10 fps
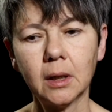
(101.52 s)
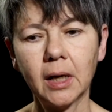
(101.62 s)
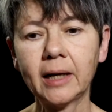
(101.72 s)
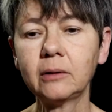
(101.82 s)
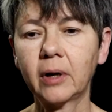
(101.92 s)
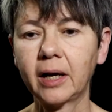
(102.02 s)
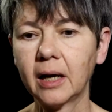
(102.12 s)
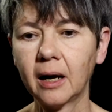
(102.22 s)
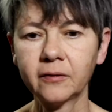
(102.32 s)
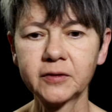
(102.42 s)
Anyway,
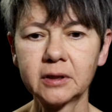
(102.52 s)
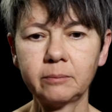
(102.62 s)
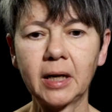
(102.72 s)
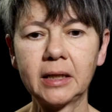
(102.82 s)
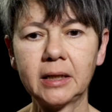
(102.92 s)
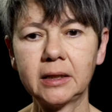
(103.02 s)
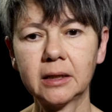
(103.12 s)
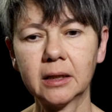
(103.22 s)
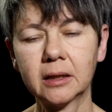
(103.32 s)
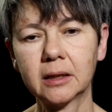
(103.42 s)
after my
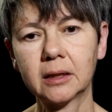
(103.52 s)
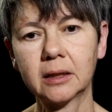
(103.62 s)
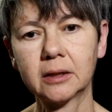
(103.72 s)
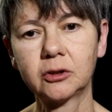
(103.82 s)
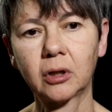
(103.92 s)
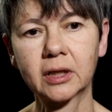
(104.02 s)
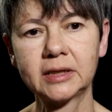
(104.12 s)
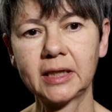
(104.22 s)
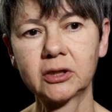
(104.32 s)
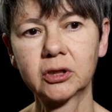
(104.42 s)
drug
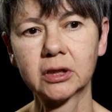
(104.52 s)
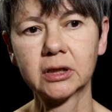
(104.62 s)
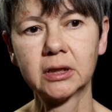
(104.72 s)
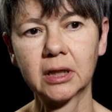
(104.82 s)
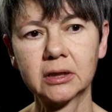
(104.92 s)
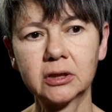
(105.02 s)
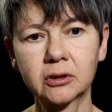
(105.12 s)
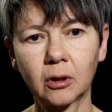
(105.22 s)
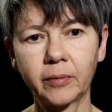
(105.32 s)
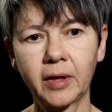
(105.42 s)
addiction, I
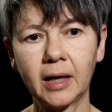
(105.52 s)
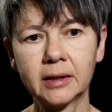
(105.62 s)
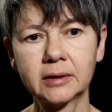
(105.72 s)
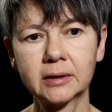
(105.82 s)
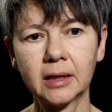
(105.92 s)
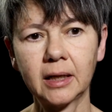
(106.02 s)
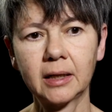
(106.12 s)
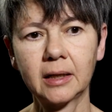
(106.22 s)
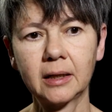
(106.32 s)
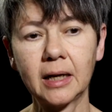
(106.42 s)
stopped that.
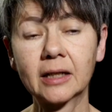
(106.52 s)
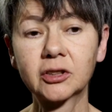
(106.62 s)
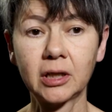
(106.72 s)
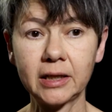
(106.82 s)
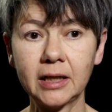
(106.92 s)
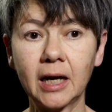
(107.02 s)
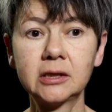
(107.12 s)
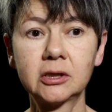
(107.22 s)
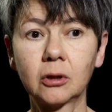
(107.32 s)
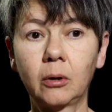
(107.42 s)
Actually, I
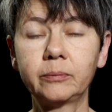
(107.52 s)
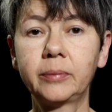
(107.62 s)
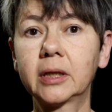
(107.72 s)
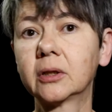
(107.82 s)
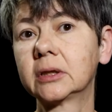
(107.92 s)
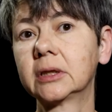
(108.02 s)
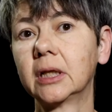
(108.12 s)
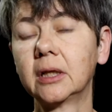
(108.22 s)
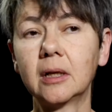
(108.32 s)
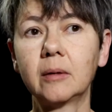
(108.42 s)
stopped because
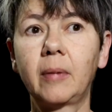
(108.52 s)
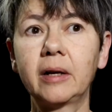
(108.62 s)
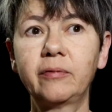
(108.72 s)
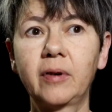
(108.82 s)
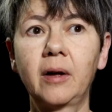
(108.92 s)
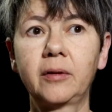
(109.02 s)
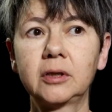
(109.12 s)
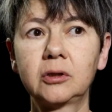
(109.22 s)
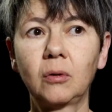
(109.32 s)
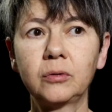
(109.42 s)
my father
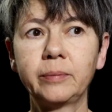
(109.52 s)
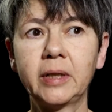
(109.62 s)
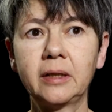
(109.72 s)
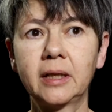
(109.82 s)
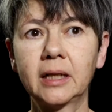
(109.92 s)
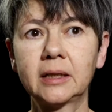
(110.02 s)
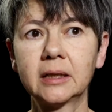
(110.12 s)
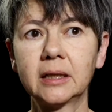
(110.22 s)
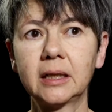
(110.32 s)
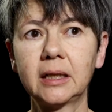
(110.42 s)
told me that
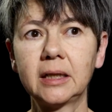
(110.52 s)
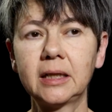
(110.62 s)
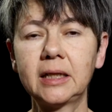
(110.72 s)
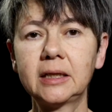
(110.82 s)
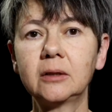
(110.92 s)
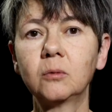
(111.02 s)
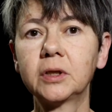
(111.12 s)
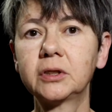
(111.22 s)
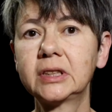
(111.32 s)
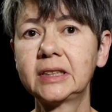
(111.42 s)
he didn't
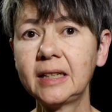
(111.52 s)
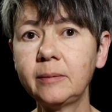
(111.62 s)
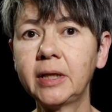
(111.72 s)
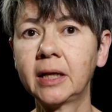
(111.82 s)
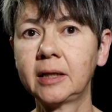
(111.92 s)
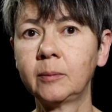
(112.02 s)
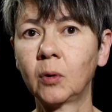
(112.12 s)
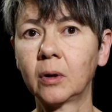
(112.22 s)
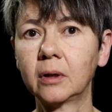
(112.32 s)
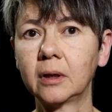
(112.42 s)
want to see me
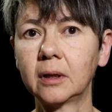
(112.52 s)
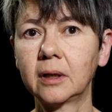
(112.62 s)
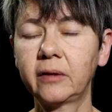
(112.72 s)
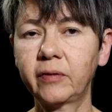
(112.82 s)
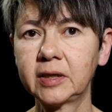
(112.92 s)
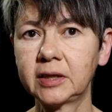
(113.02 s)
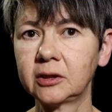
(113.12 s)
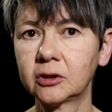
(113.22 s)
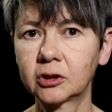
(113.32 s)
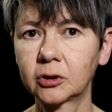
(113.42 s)
anymore if I
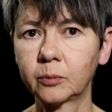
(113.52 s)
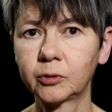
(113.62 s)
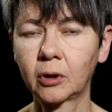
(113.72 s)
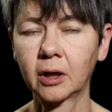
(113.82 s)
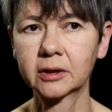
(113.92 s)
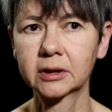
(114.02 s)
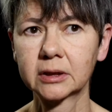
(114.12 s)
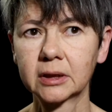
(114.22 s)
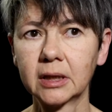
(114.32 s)
didn't stop drugs.